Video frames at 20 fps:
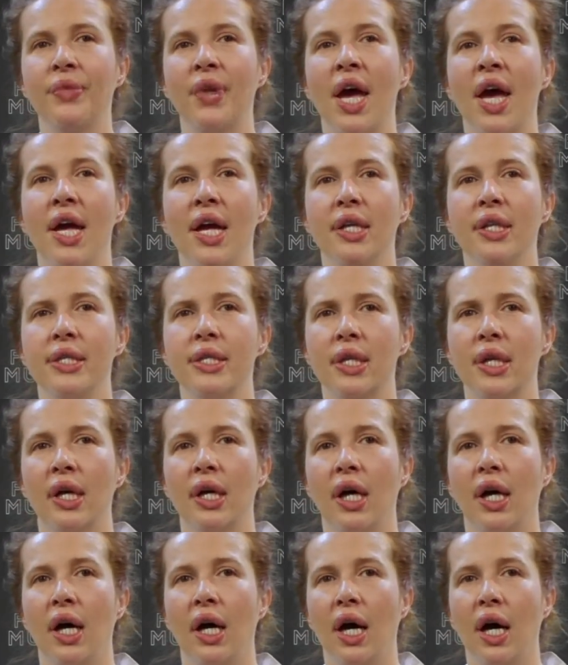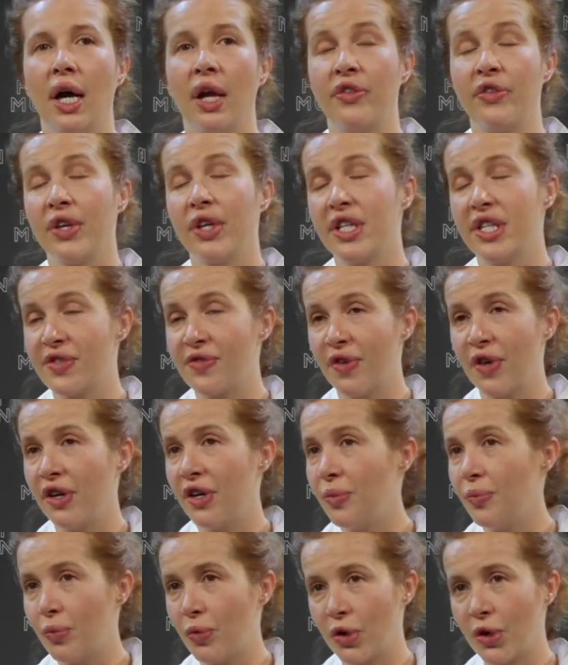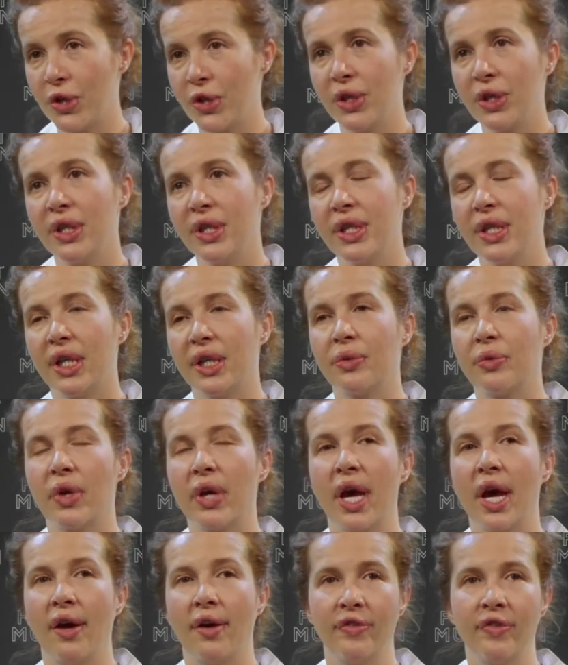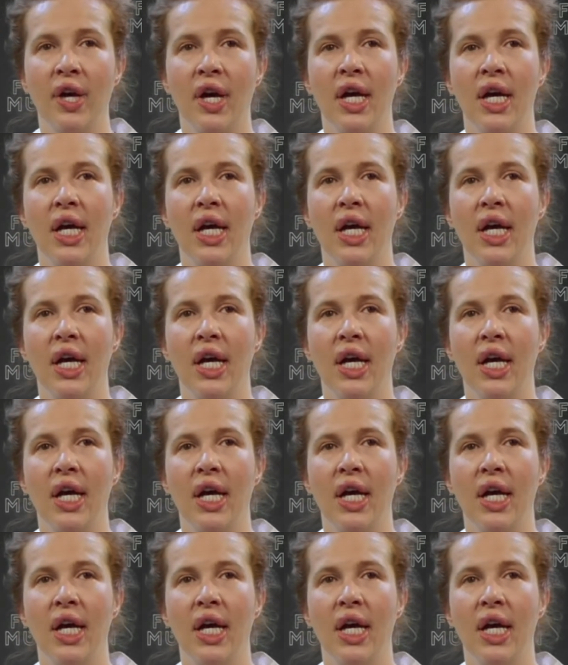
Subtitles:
and I think it's very important that we have